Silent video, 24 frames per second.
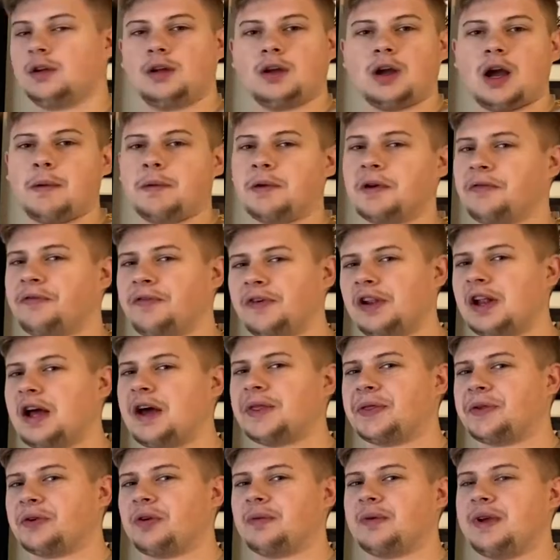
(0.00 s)
I'm going to fill out
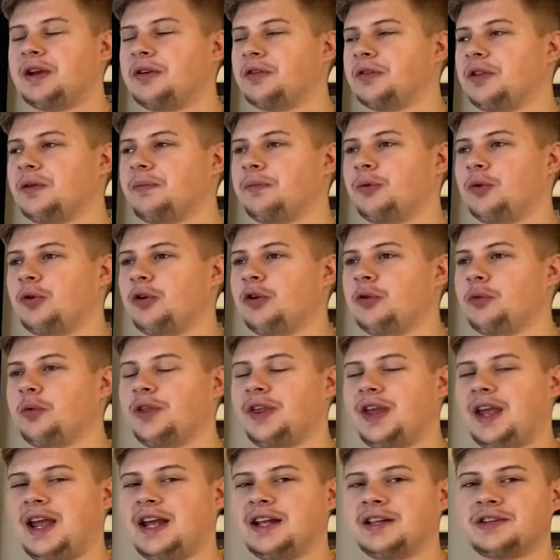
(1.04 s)
the remainder of the board with
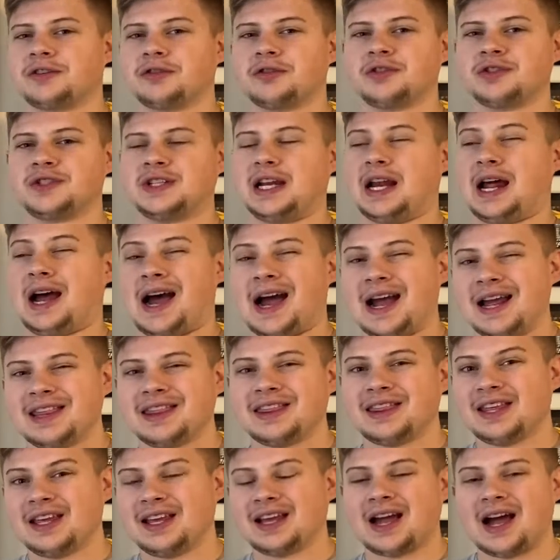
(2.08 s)
answers that I
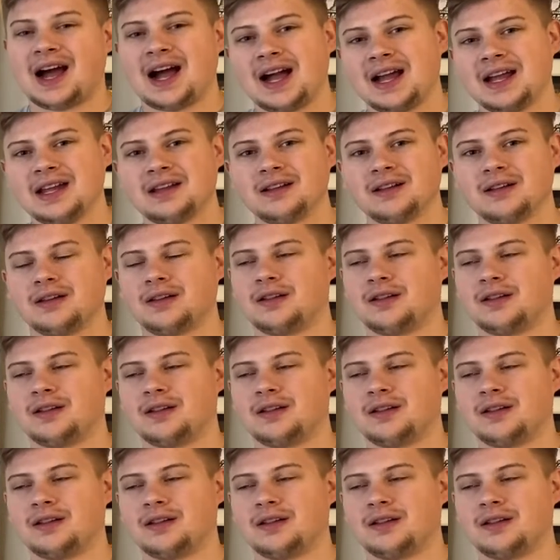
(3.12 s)
think I